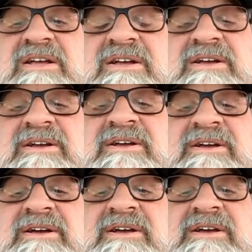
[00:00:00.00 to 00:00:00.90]
take a
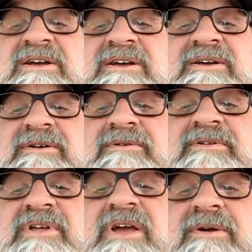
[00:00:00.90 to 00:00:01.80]
step back. You were held
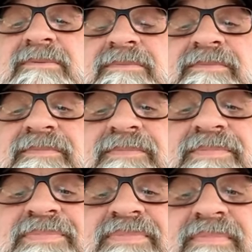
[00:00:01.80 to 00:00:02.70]
at the
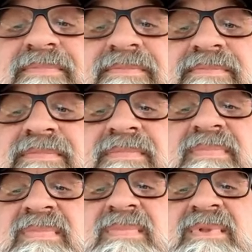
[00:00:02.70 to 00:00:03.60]
U.S.-Canadian border
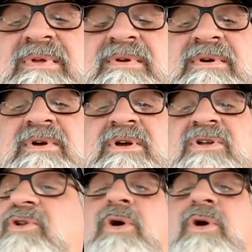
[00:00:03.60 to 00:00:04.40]
on the American